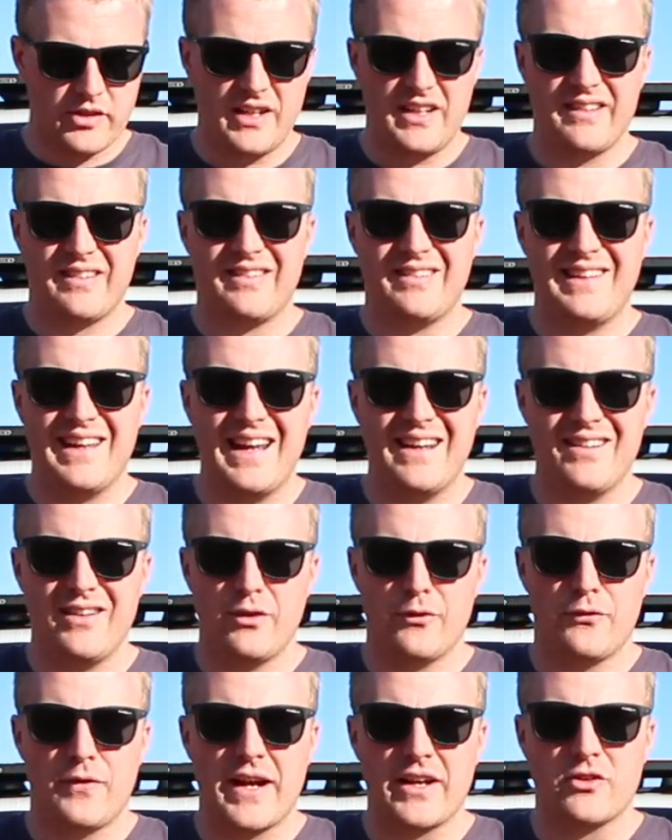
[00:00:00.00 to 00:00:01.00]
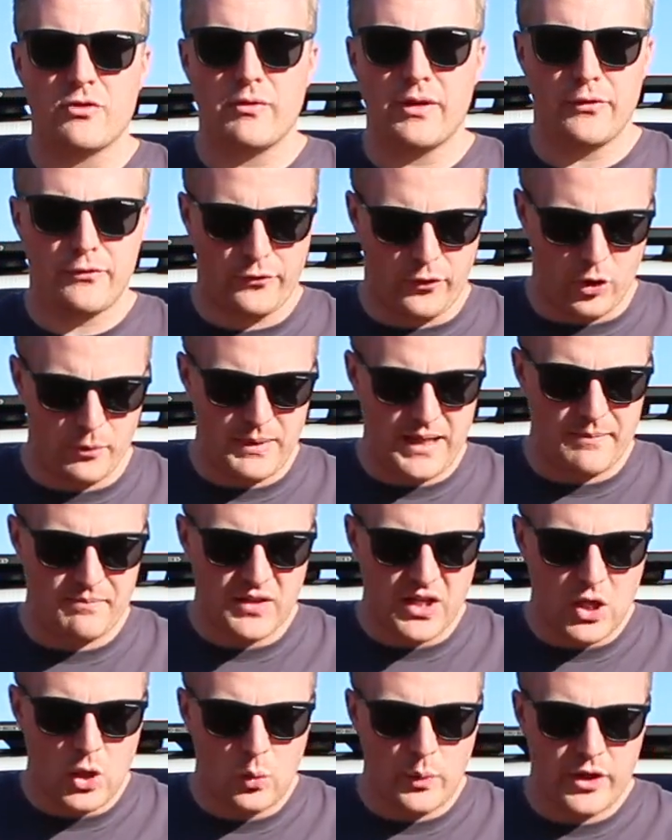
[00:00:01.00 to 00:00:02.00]
in its standard factory format,
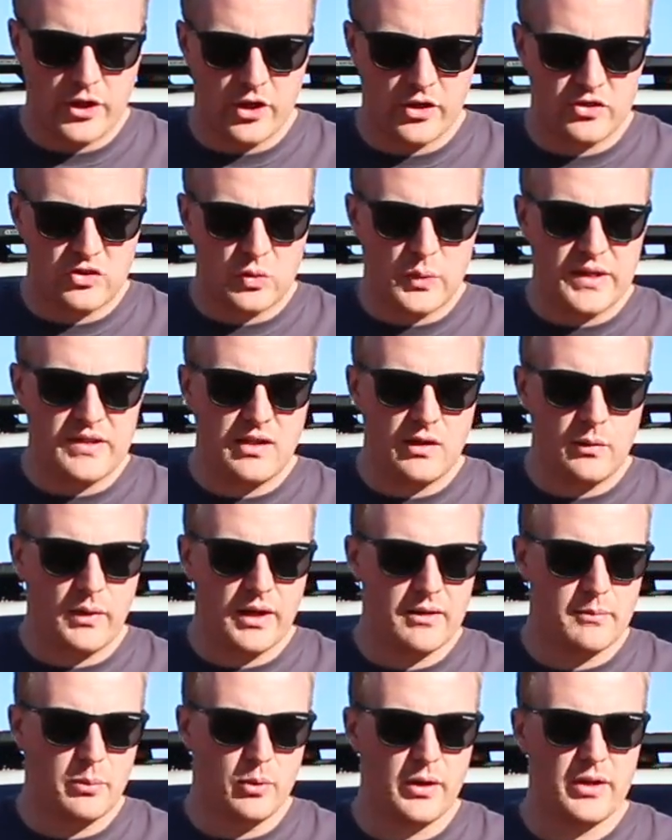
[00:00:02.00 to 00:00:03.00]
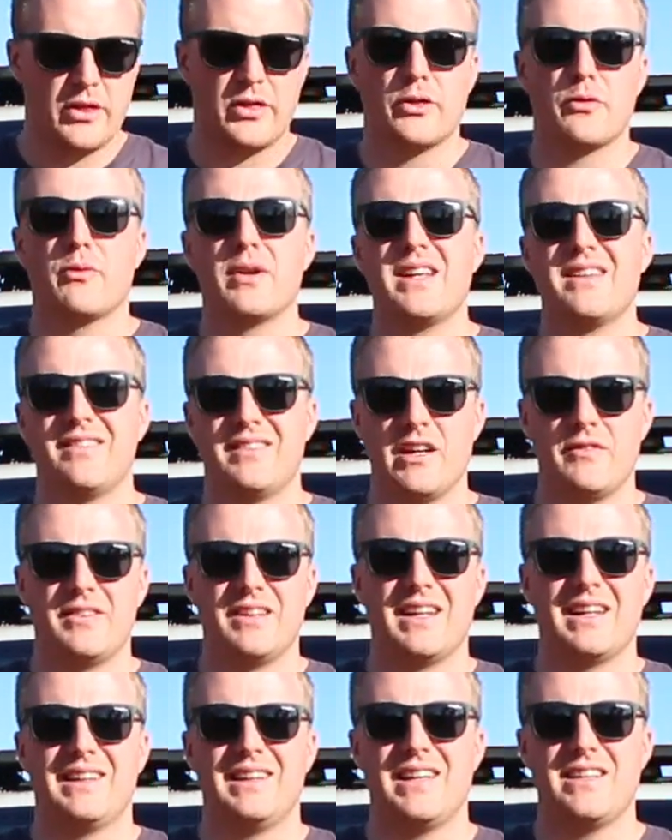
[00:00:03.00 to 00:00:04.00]
we got
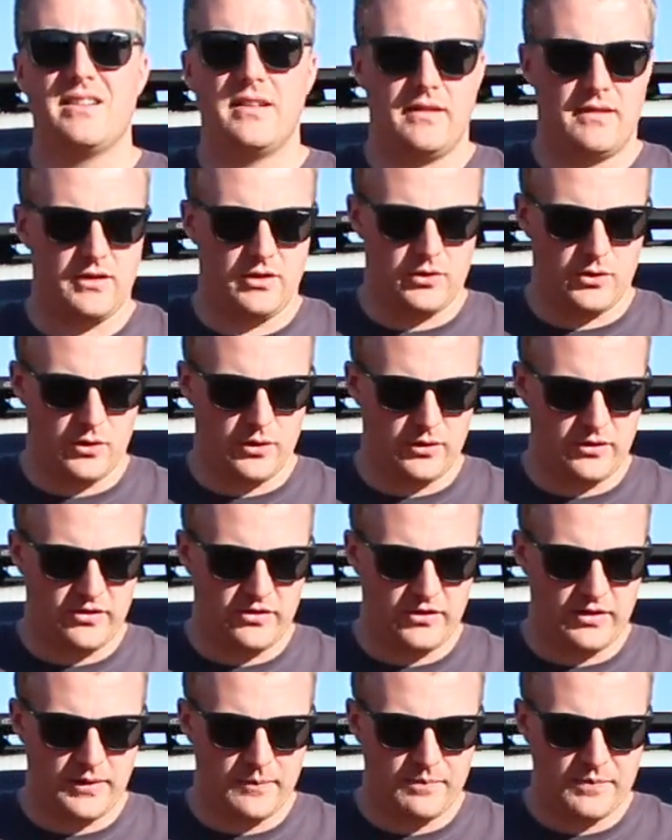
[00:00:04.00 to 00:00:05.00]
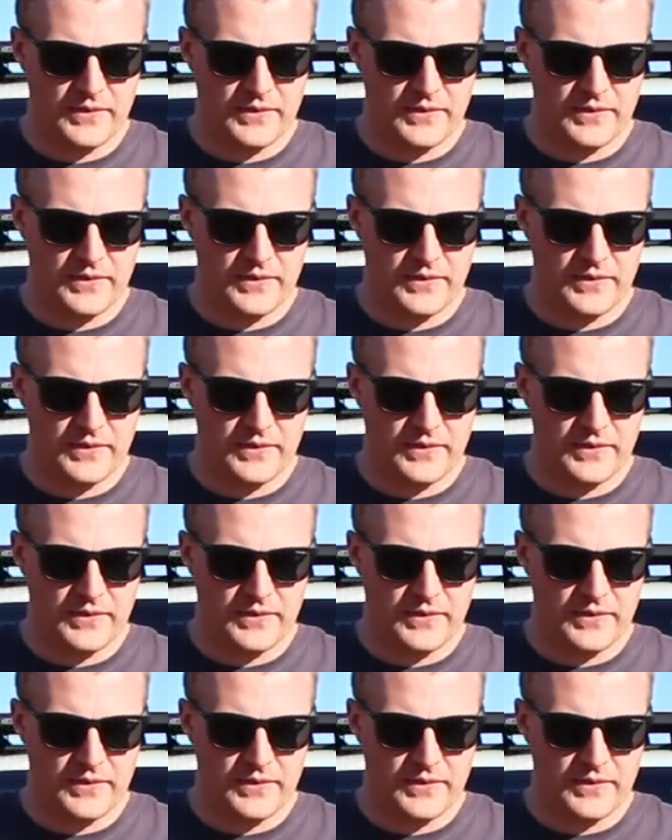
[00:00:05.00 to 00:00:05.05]
21.37 litres used.